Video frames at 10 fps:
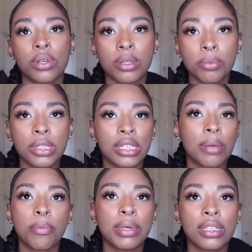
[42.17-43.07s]
and
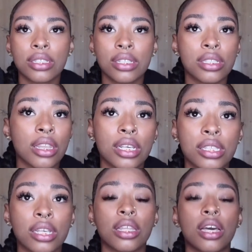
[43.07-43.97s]
statement pieces and things
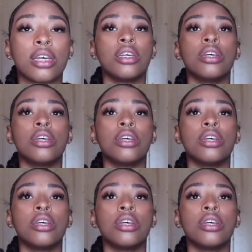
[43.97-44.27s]
like that.